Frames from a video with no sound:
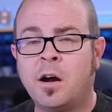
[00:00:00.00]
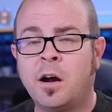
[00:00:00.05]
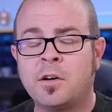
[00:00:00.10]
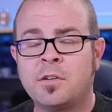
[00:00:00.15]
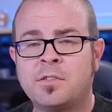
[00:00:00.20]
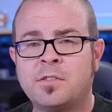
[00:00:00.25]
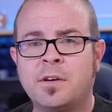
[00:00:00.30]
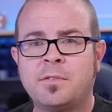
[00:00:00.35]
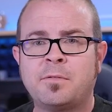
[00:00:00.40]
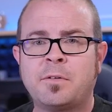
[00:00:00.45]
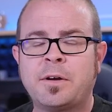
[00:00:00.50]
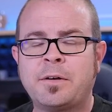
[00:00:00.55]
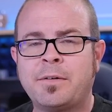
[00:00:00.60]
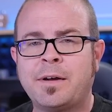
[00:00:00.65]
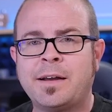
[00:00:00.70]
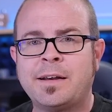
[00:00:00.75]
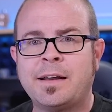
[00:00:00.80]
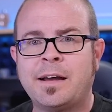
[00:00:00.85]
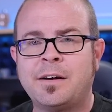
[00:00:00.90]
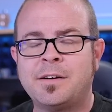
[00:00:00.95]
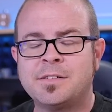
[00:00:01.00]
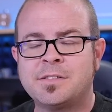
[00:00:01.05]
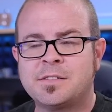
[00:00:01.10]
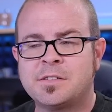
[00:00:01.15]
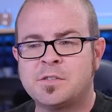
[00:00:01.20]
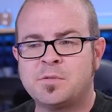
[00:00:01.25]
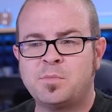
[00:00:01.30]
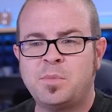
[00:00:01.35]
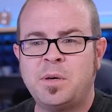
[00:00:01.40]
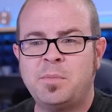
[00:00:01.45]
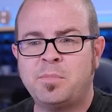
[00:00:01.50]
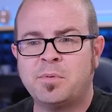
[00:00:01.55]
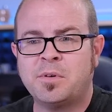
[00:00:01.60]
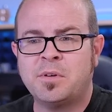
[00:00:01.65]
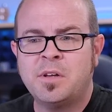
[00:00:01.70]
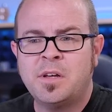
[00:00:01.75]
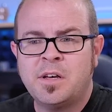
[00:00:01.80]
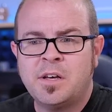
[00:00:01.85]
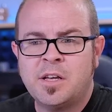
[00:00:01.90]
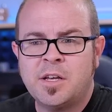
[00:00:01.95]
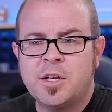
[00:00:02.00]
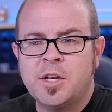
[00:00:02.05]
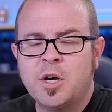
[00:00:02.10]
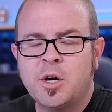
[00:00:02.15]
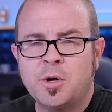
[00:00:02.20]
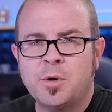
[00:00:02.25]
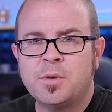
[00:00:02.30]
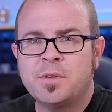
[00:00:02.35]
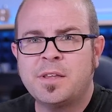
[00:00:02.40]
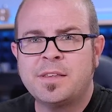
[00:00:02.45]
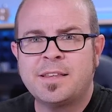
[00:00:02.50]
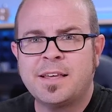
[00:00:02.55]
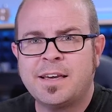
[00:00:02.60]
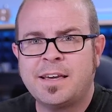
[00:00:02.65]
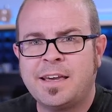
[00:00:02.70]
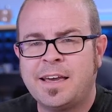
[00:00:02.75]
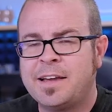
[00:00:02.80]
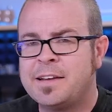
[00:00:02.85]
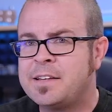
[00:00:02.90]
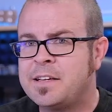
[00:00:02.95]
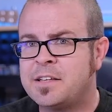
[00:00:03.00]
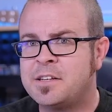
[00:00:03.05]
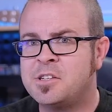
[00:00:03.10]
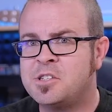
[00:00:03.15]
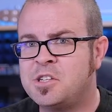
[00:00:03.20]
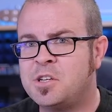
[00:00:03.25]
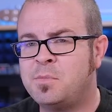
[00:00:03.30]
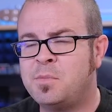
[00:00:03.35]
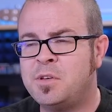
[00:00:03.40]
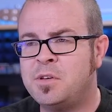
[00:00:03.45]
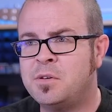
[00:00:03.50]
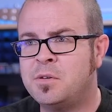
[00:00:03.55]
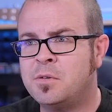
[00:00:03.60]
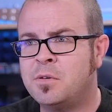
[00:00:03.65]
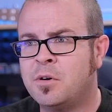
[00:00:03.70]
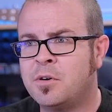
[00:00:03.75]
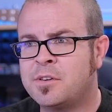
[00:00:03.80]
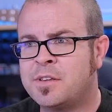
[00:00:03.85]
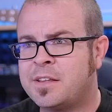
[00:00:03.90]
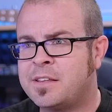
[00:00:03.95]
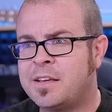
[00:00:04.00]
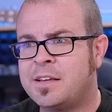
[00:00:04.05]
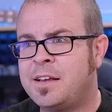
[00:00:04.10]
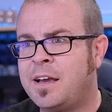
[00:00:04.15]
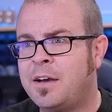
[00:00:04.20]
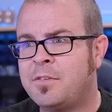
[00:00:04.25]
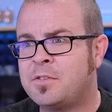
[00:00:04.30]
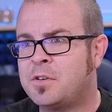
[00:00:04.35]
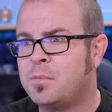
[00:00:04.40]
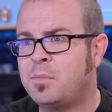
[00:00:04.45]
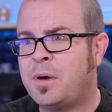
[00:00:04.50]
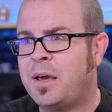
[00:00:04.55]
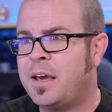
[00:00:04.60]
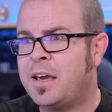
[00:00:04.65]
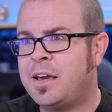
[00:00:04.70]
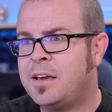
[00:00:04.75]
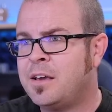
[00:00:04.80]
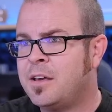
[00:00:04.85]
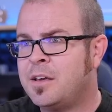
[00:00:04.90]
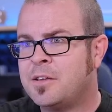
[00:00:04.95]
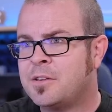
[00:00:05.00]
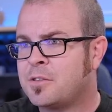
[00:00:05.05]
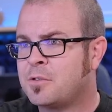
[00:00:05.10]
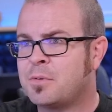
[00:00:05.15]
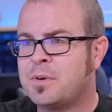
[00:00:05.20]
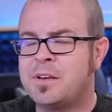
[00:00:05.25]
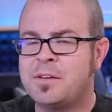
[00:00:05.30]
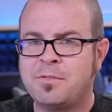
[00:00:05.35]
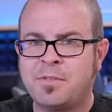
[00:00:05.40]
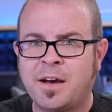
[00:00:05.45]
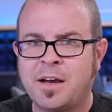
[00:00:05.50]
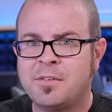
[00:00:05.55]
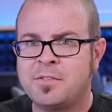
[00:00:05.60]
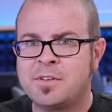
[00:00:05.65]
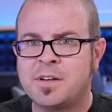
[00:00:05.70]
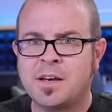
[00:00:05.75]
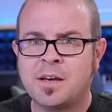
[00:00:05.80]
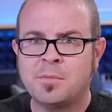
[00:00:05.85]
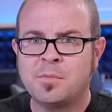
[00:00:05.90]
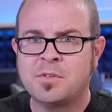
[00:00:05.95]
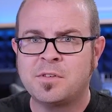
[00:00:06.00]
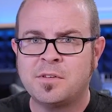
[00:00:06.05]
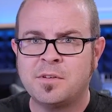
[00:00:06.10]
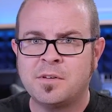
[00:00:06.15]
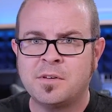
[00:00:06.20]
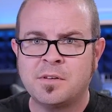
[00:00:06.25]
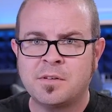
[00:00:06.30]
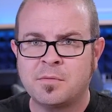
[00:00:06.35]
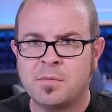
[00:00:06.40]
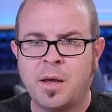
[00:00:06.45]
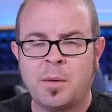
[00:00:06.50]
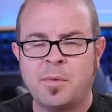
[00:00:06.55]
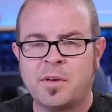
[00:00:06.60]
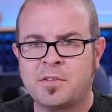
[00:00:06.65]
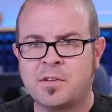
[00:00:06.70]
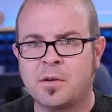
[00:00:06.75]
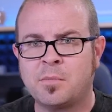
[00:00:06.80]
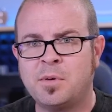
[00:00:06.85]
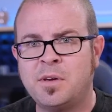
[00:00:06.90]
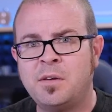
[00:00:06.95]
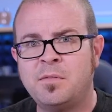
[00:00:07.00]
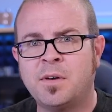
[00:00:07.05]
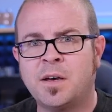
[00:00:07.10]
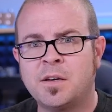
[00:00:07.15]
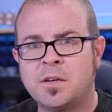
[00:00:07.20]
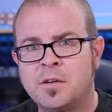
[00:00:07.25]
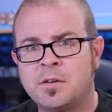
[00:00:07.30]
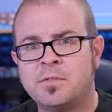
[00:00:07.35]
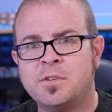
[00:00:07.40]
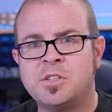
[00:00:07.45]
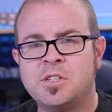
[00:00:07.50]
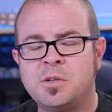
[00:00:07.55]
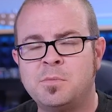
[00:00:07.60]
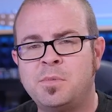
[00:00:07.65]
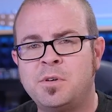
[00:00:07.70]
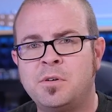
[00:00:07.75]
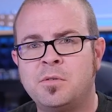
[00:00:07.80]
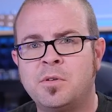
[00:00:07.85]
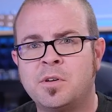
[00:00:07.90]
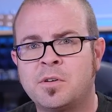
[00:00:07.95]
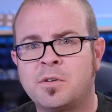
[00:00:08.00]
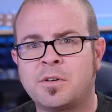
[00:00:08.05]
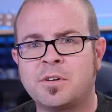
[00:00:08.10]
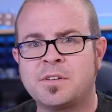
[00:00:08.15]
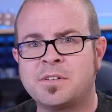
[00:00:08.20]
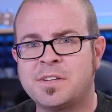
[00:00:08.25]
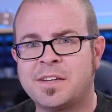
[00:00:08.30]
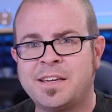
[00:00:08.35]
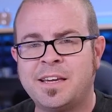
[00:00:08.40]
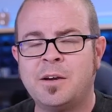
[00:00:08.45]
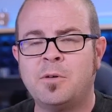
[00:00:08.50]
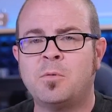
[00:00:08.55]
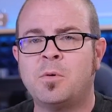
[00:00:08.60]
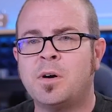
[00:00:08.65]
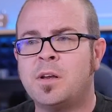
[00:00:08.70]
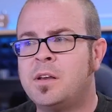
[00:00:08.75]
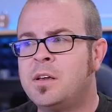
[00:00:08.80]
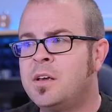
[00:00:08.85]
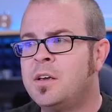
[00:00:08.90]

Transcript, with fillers: are suffering right now, is because people know that they can't get a GPU, or that they'd have to pay 3 to 5 times the MSRP value of a GPU in order to get one.